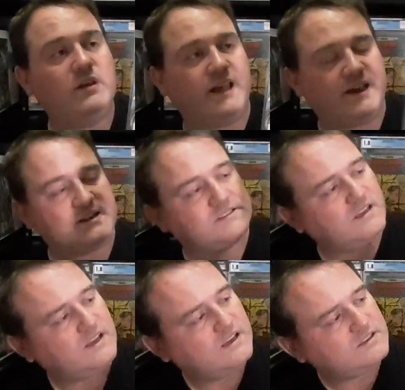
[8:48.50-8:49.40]
80s.
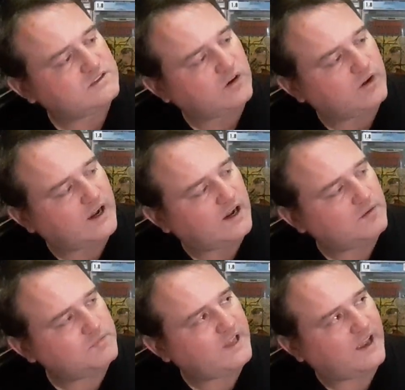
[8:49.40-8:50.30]

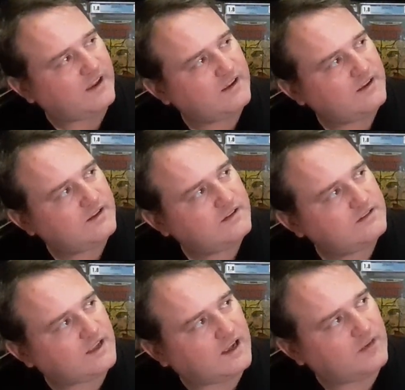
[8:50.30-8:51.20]
So yeah,
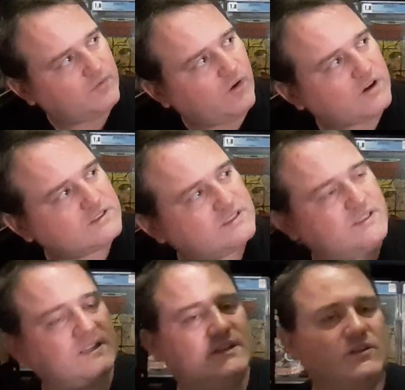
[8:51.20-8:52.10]
not
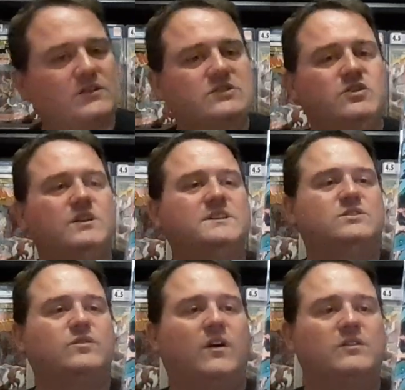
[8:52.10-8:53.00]
the Sterling
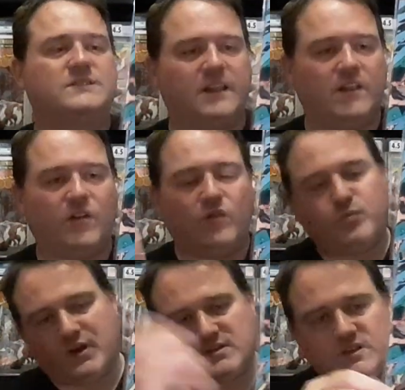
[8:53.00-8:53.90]
Silver I was thinking of,
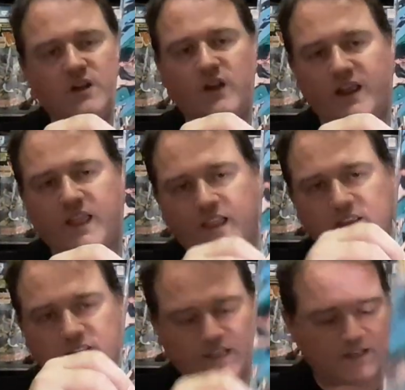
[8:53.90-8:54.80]
but okay,
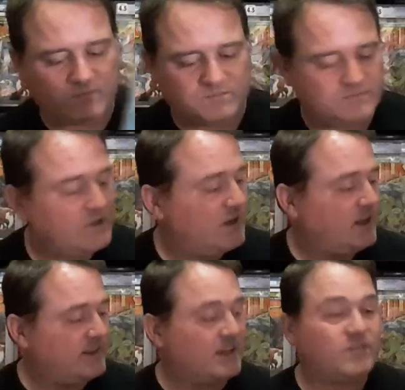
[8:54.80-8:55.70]

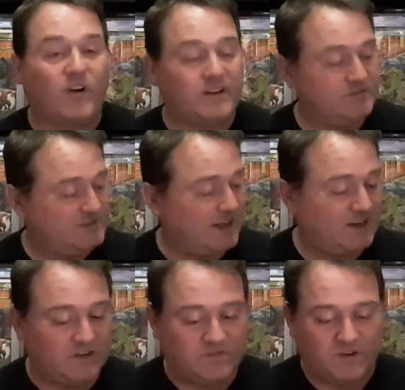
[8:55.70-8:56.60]
that's fine. That
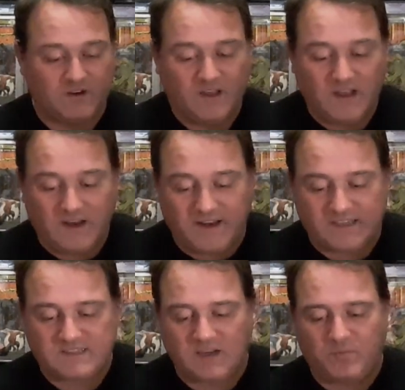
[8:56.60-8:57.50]
is fine.
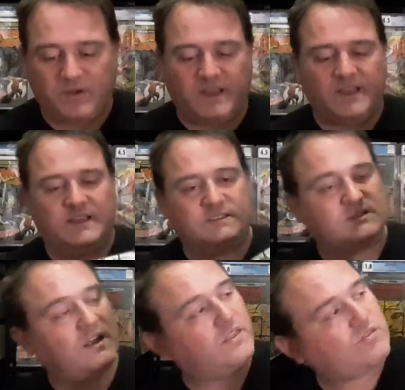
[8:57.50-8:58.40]
Next up
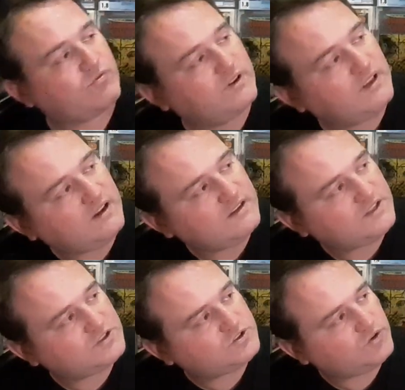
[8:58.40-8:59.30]
is Thriller
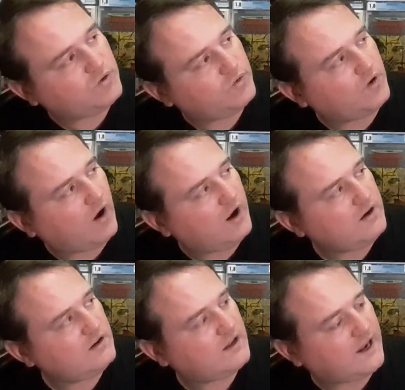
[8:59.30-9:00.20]
issue
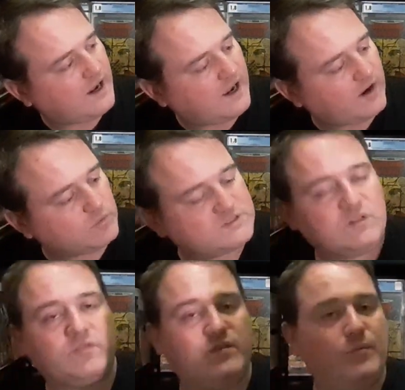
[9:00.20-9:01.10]
9, and I was
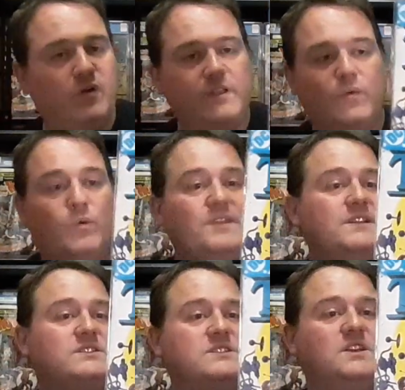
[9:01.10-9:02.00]
not familiar with
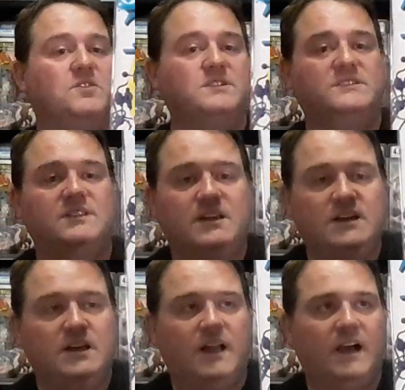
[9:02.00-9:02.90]
this series.
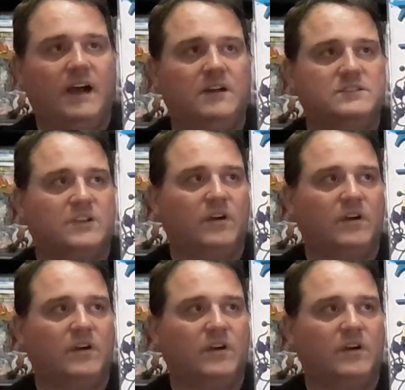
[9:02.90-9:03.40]
So